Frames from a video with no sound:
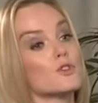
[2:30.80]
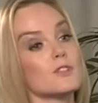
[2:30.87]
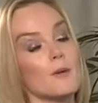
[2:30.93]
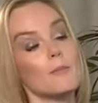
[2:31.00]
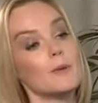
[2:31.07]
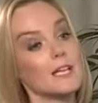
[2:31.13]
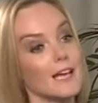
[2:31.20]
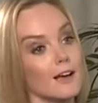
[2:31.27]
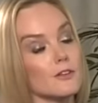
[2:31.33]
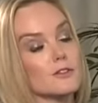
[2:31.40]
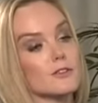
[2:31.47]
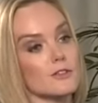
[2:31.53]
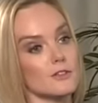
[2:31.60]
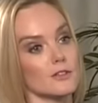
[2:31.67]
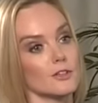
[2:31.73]
somebody
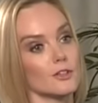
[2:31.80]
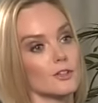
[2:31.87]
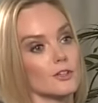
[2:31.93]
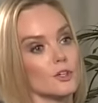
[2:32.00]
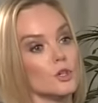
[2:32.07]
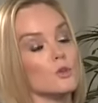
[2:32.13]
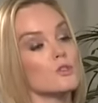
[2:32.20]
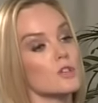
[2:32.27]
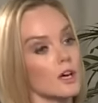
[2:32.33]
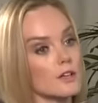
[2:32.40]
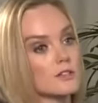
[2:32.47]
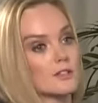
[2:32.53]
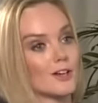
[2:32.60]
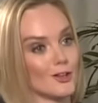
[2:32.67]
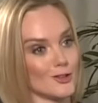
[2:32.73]
else who
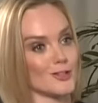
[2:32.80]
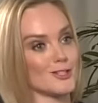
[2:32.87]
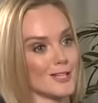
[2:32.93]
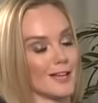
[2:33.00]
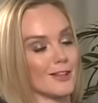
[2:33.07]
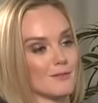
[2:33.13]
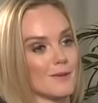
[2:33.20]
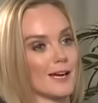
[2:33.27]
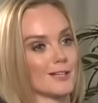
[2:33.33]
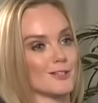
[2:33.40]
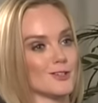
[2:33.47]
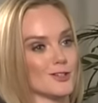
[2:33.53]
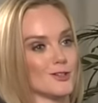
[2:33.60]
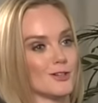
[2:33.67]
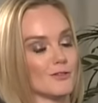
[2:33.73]
does understand the
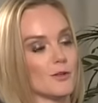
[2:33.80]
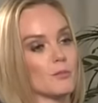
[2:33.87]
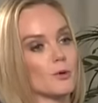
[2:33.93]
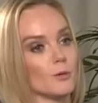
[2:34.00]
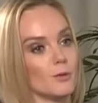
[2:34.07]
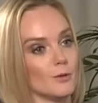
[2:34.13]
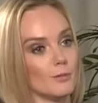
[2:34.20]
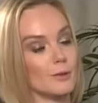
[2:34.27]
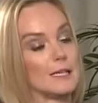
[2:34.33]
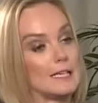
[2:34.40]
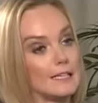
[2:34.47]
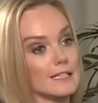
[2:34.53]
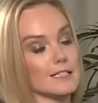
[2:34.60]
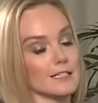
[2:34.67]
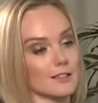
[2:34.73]
magnitude of the problem be
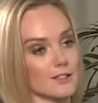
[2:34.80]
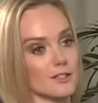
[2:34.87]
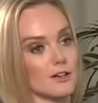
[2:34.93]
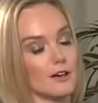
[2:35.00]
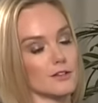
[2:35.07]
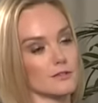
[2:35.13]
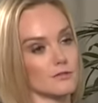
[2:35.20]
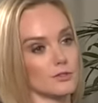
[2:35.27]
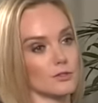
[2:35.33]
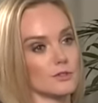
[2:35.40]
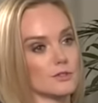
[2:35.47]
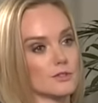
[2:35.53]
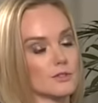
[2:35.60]
leading the task force?